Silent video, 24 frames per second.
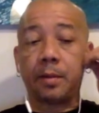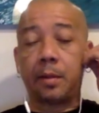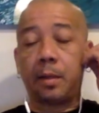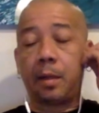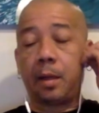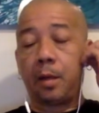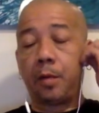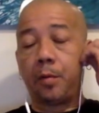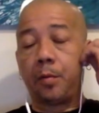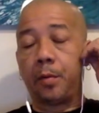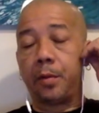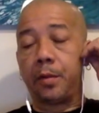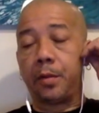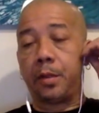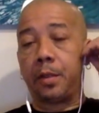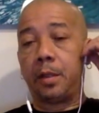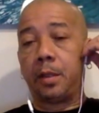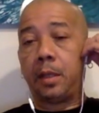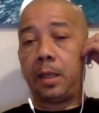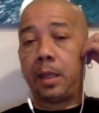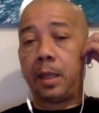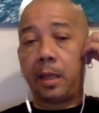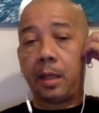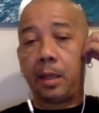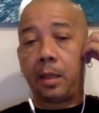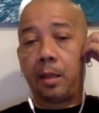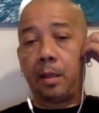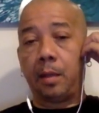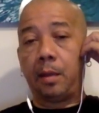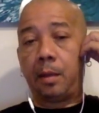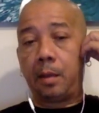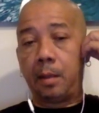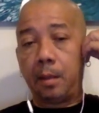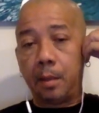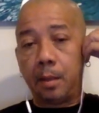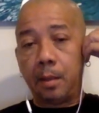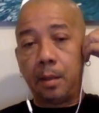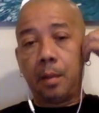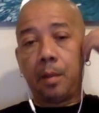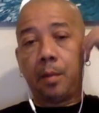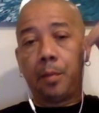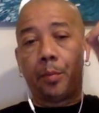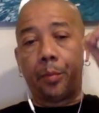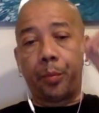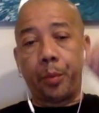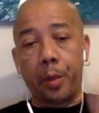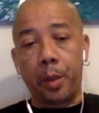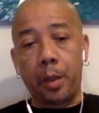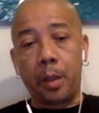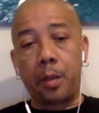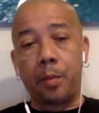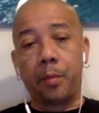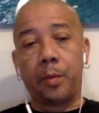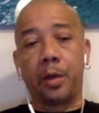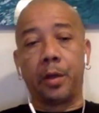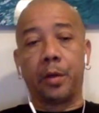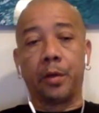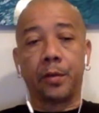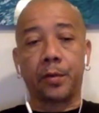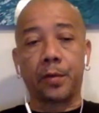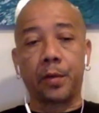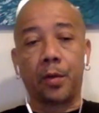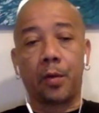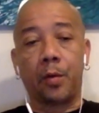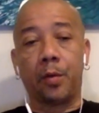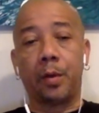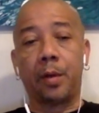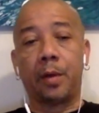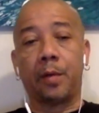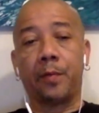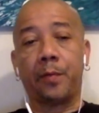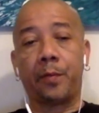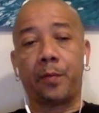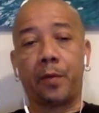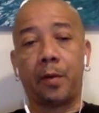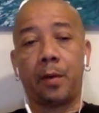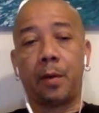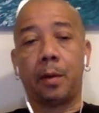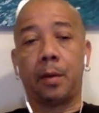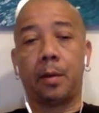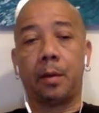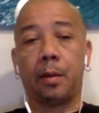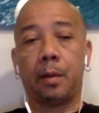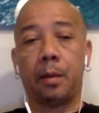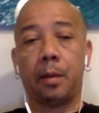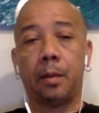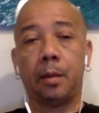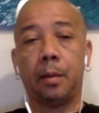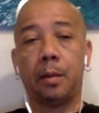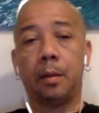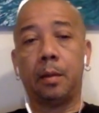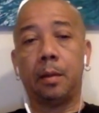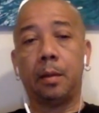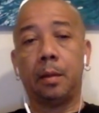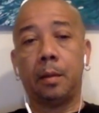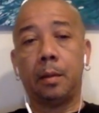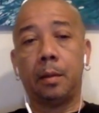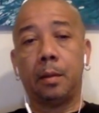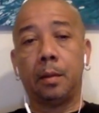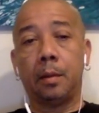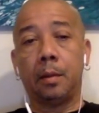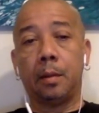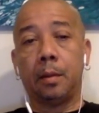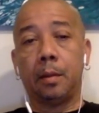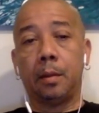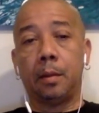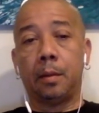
Dart was the premier sound of Florida. Mm-hmm.